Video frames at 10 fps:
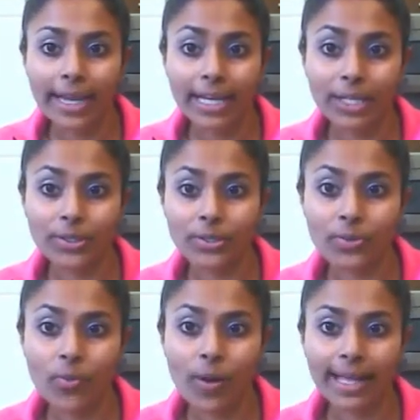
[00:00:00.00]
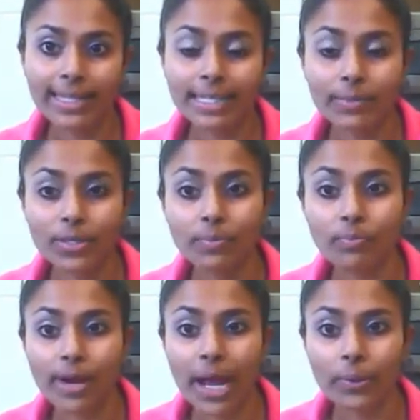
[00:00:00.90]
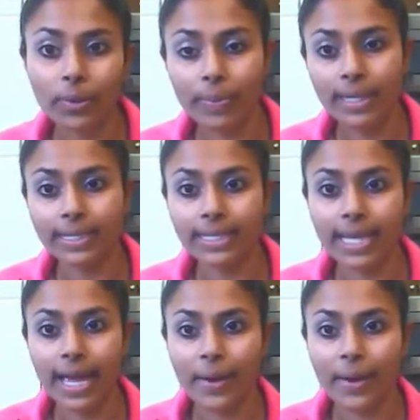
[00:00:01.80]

and you do want some of those brown bits.